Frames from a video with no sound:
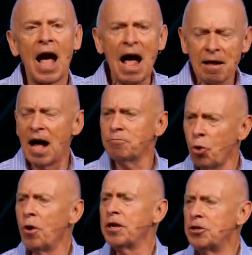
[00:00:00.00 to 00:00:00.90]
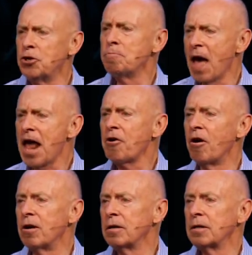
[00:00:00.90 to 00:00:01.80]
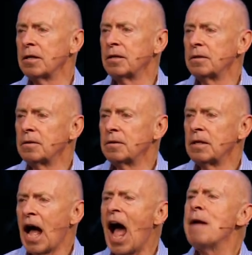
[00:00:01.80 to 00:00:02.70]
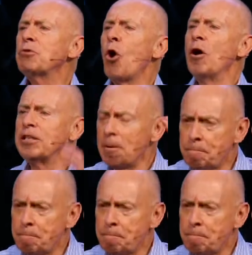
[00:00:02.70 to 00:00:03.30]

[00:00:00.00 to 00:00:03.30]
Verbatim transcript: I, I'm going to do better. I'm going